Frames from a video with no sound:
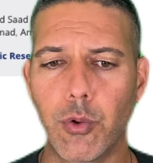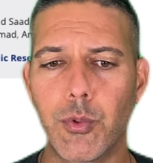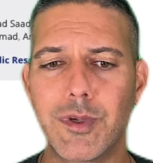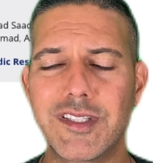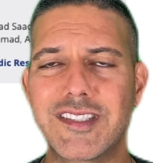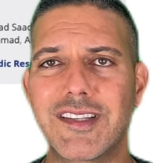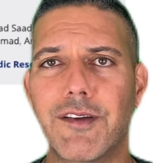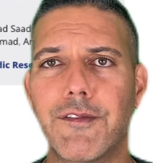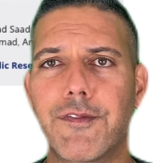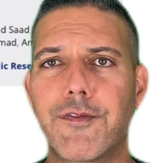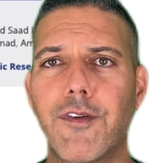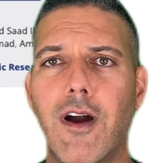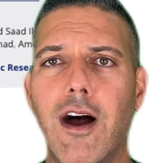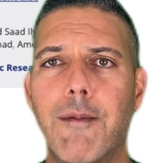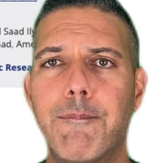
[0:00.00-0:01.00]
was
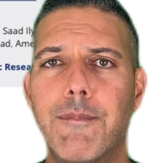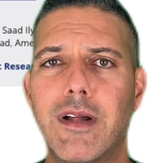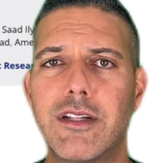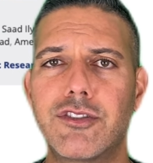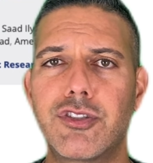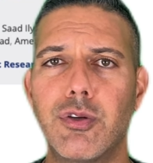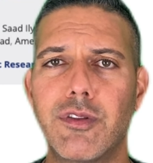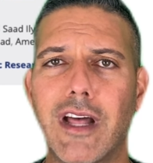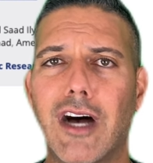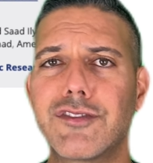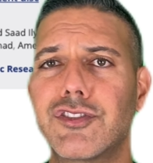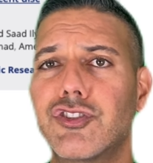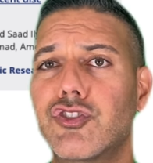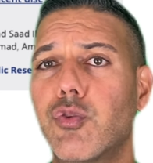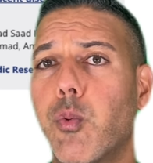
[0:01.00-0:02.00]
from
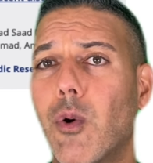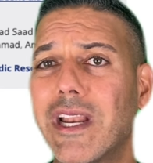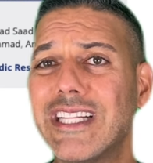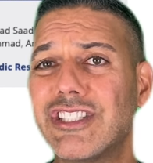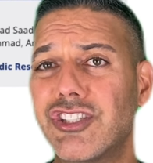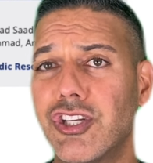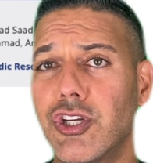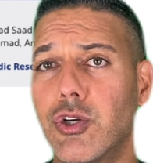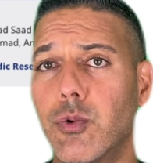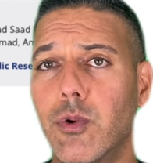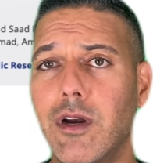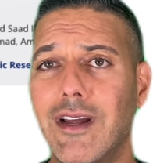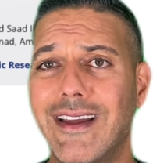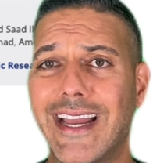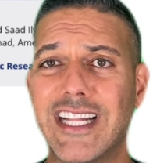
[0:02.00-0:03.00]
2022.
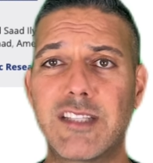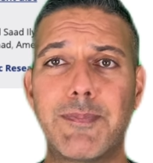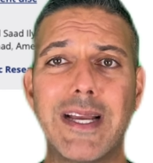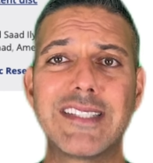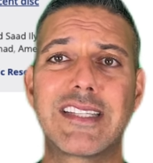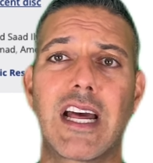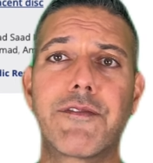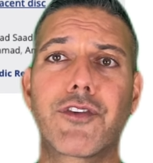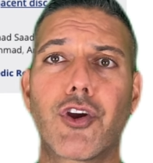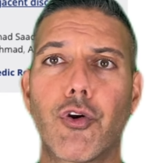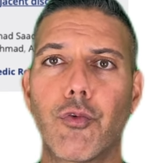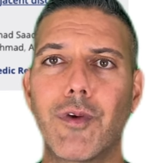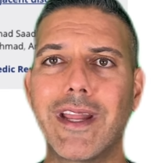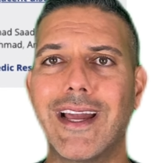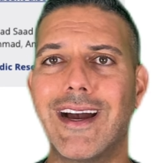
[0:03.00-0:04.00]
It's based out of
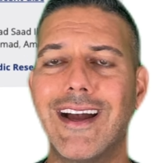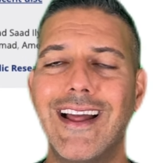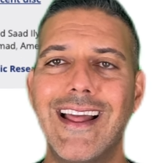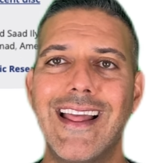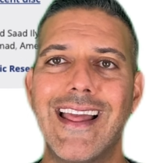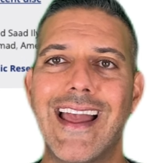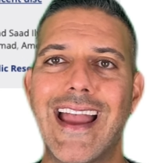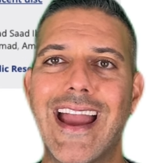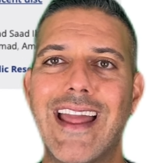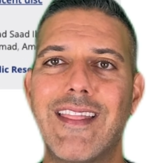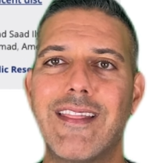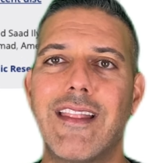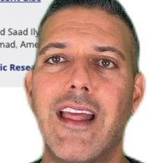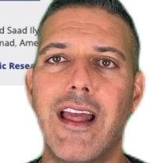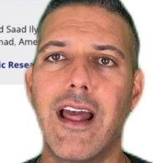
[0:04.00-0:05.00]
Korea.
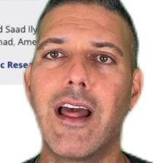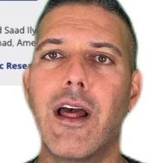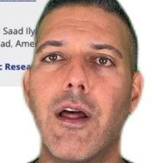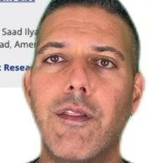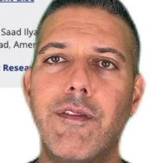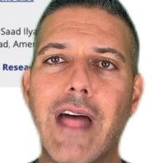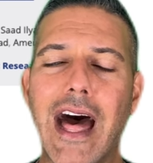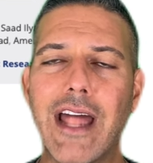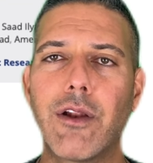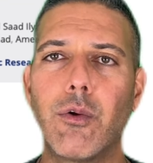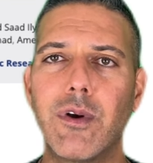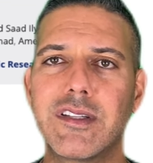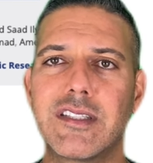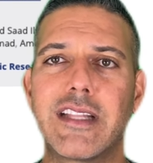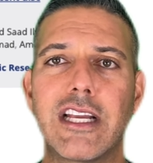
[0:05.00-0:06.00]
And not
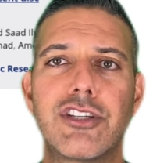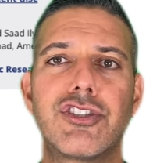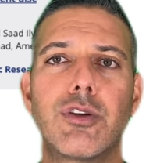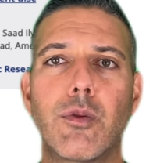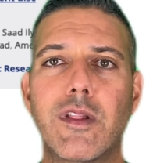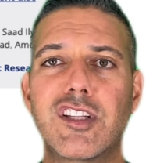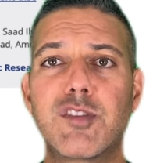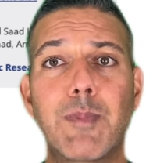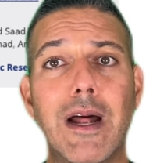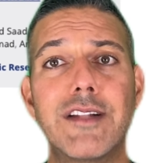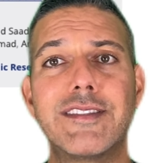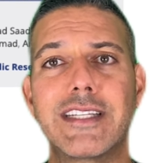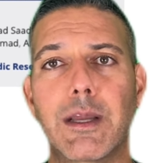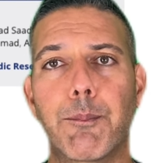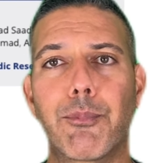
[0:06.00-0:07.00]
only did they show that spinal
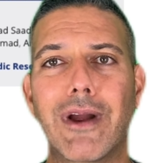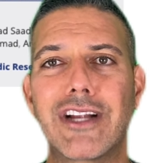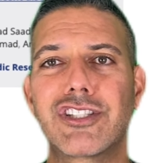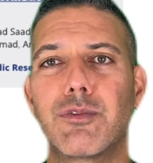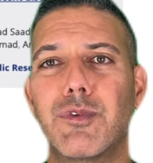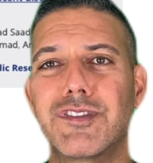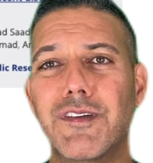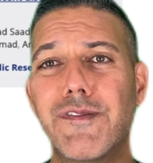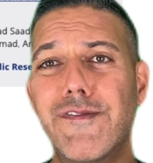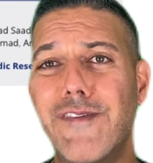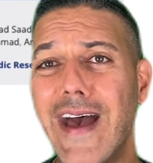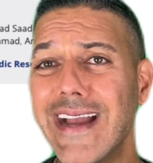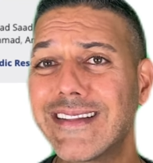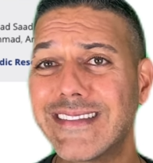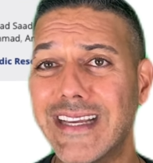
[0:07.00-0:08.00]
decompression was
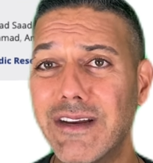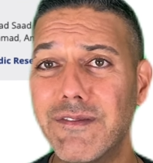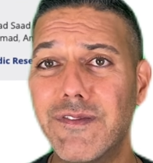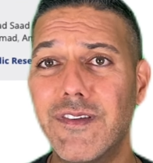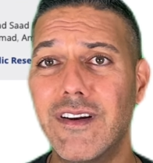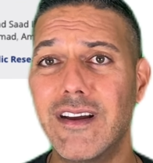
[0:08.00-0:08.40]
effective